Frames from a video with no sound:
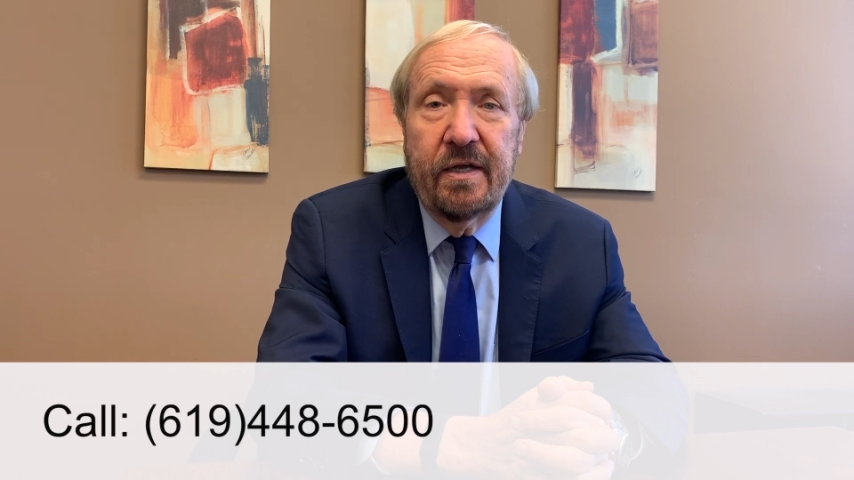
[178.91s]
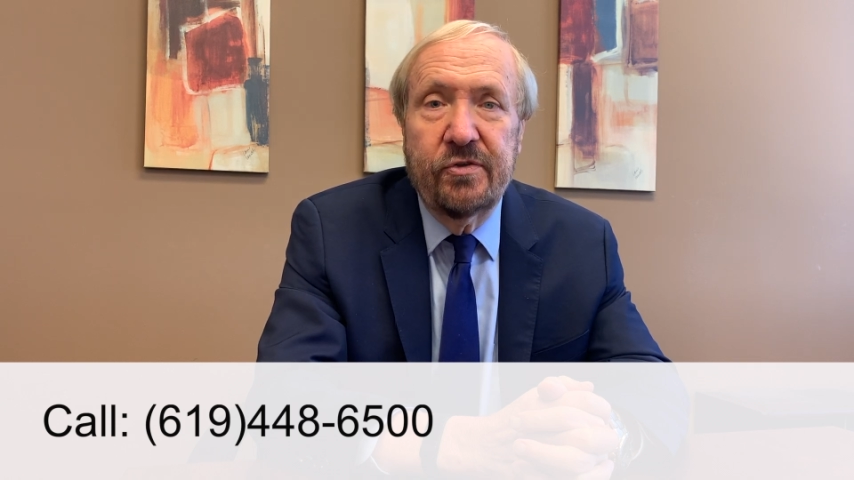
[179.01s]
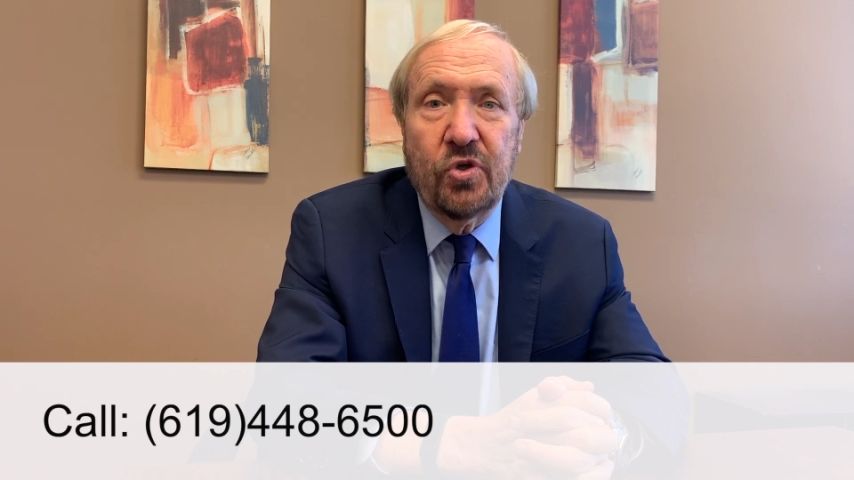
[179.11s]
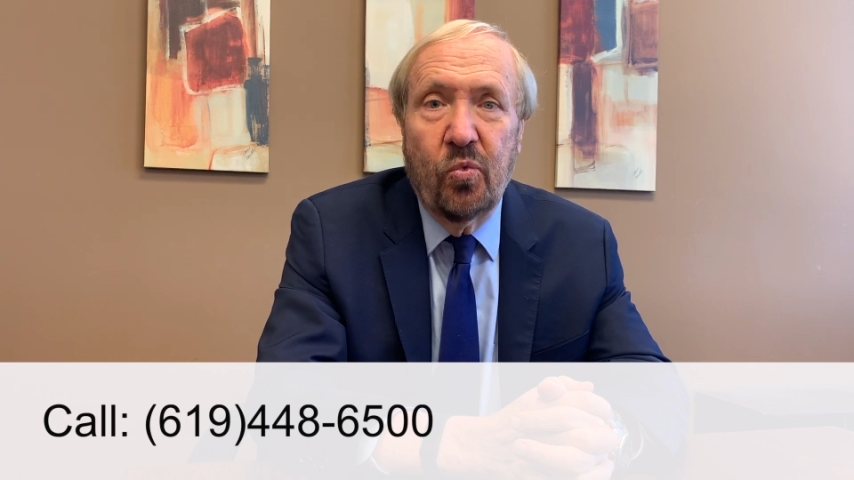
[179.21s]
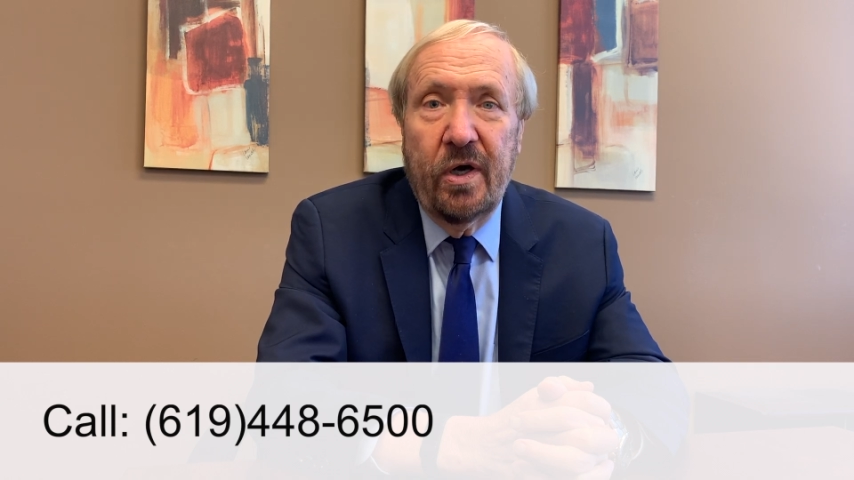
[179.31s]

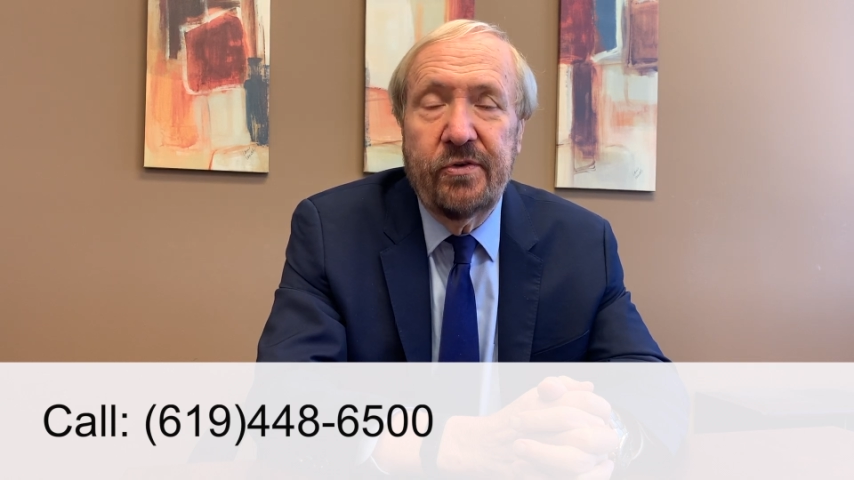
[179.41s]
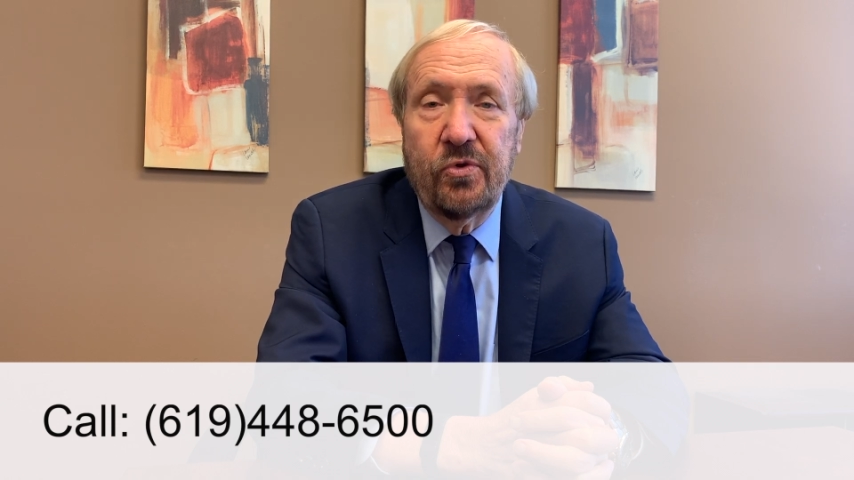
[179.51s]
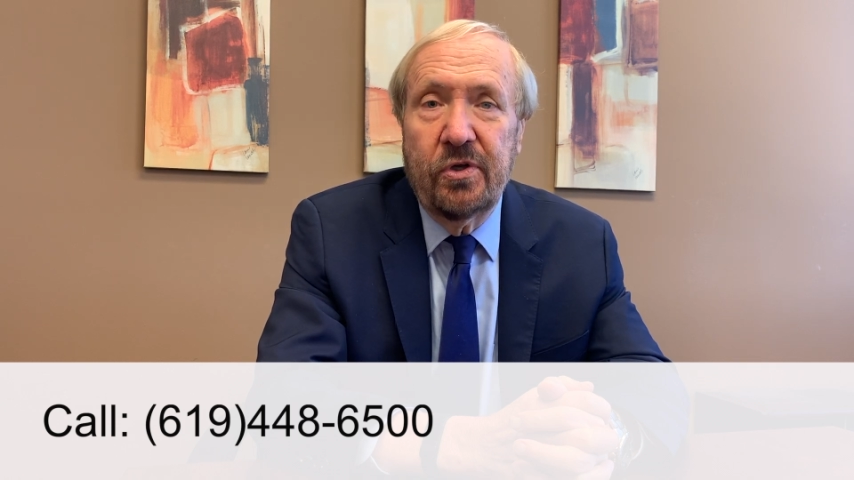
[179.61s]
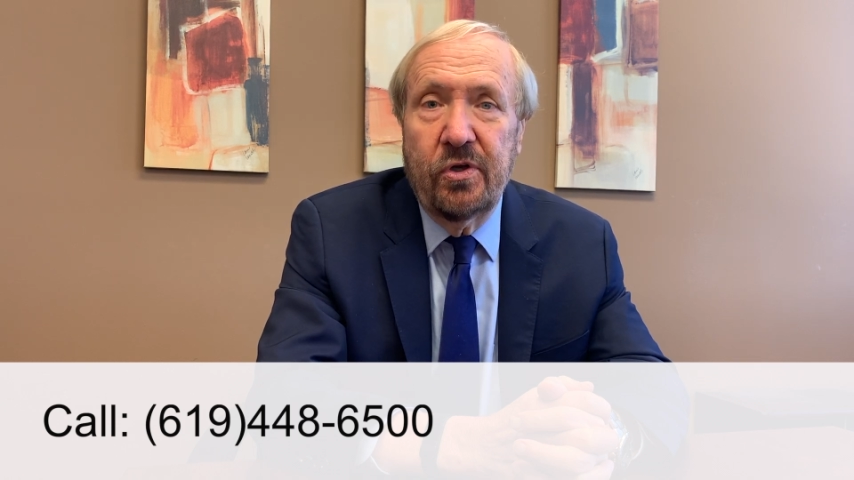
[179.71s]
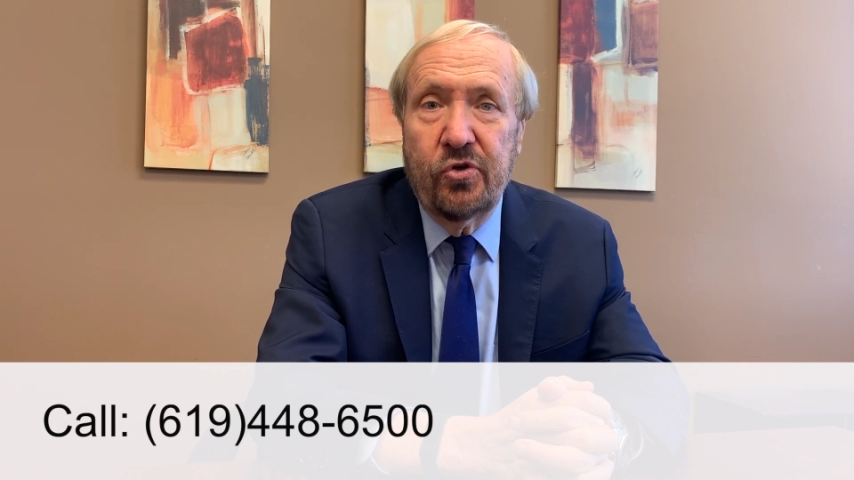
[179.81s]
So what do
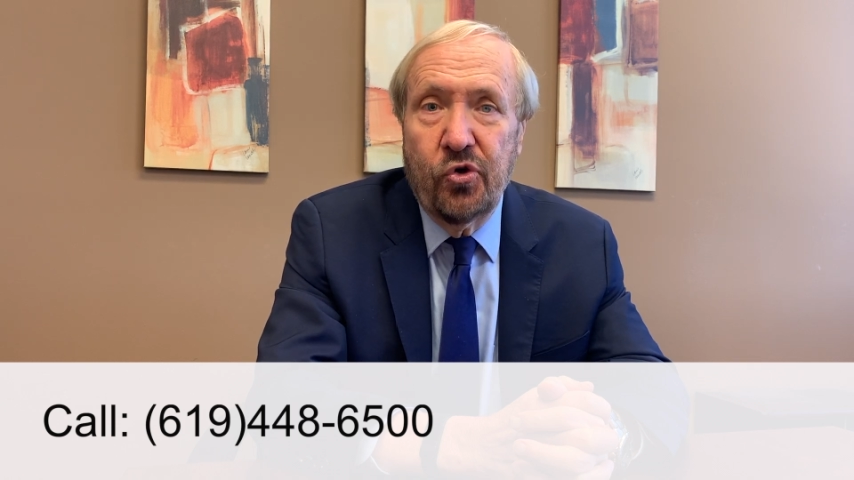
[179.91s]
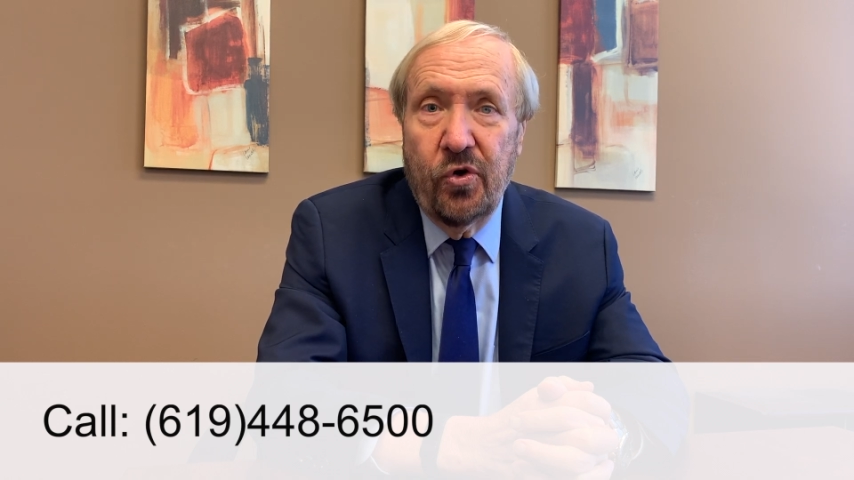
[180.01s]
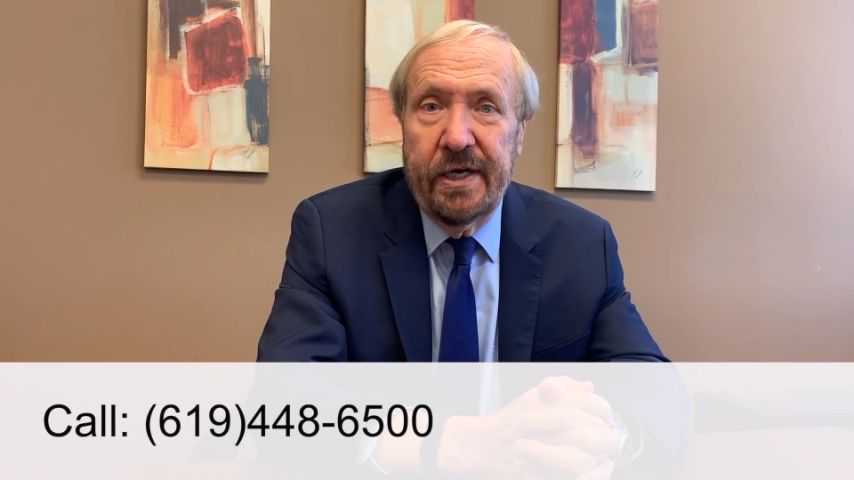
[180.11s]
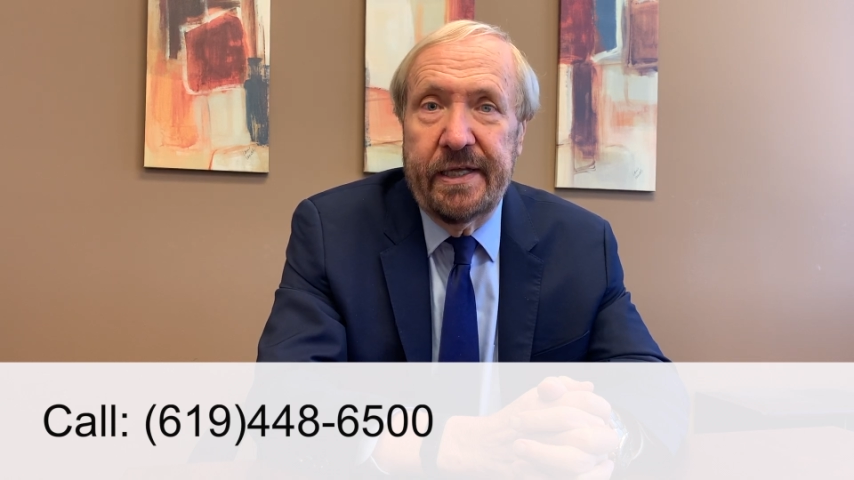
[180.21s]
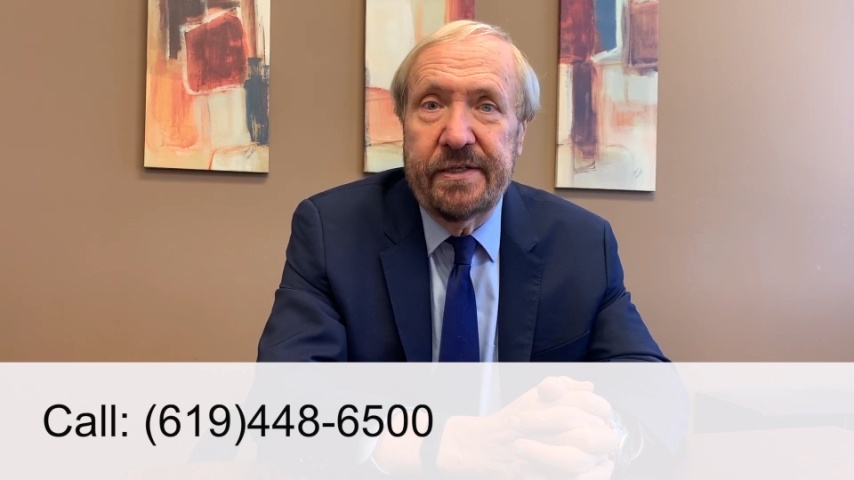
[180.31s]
the
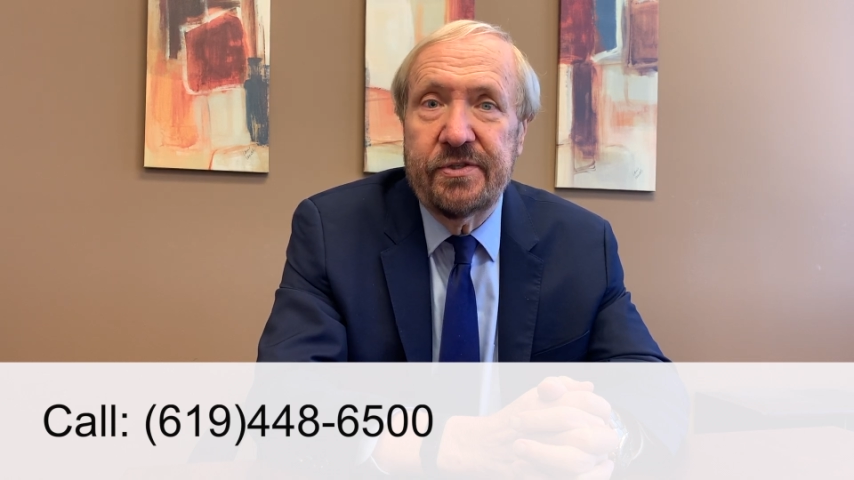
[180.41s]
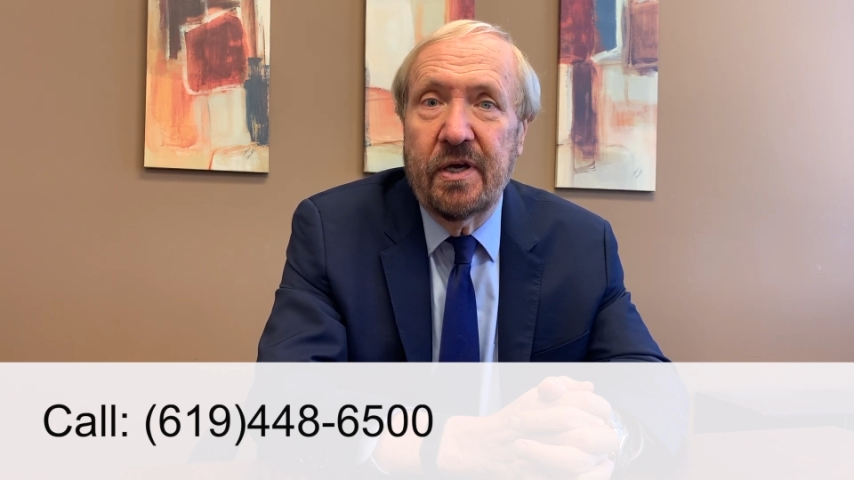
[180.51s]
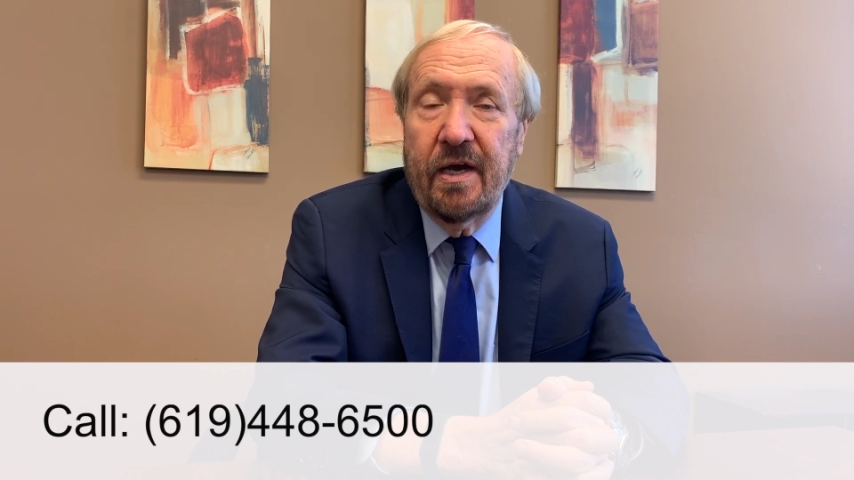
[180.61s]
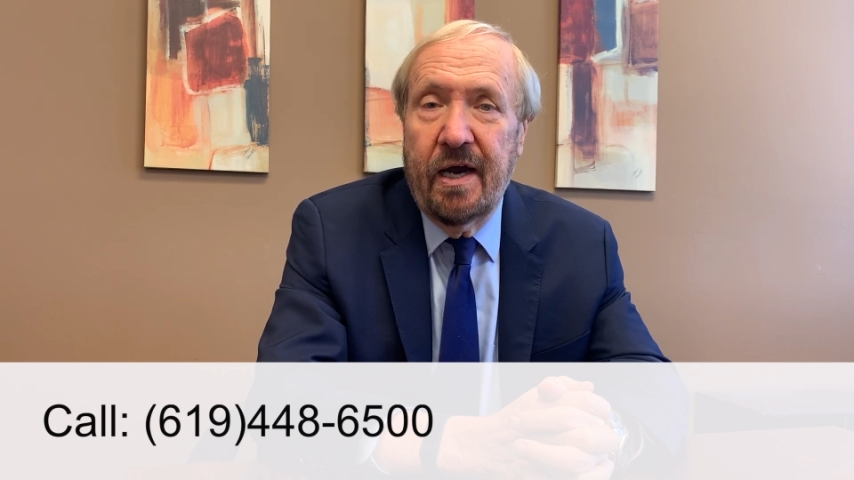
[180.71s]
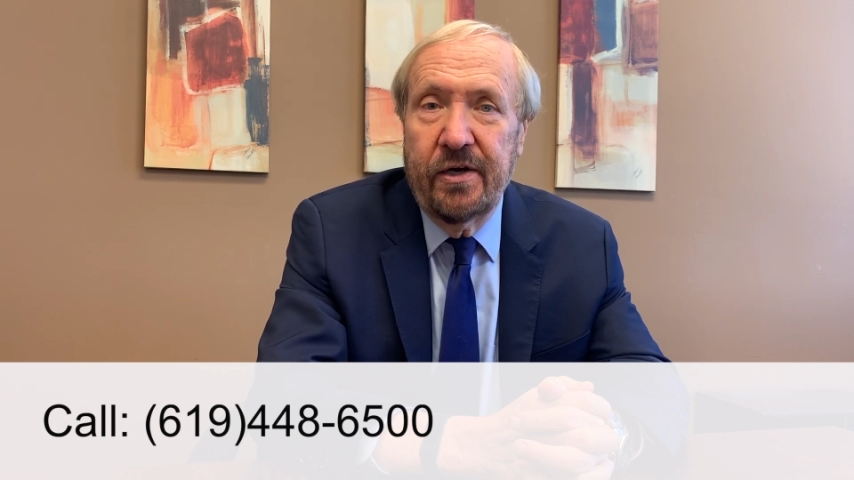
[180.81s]
attorneys
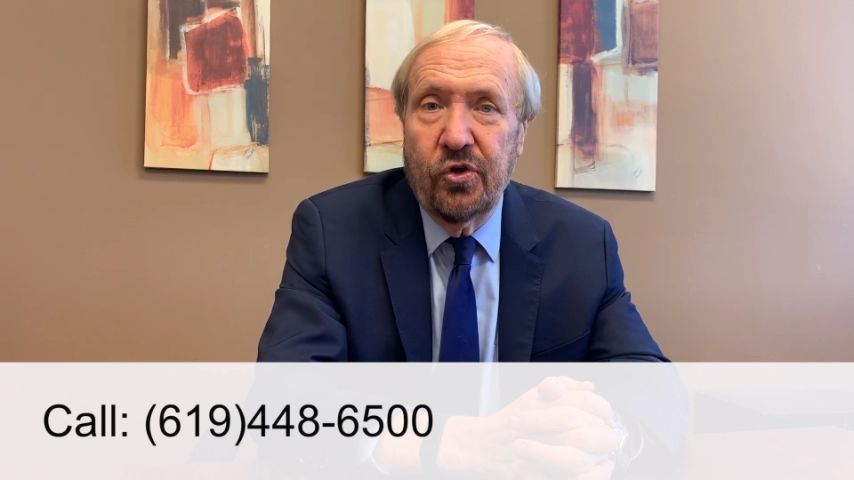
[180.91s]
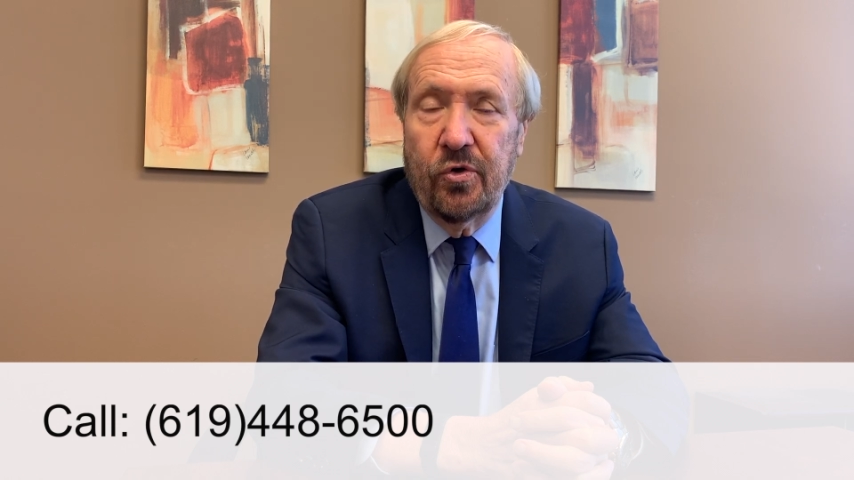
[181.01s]
argue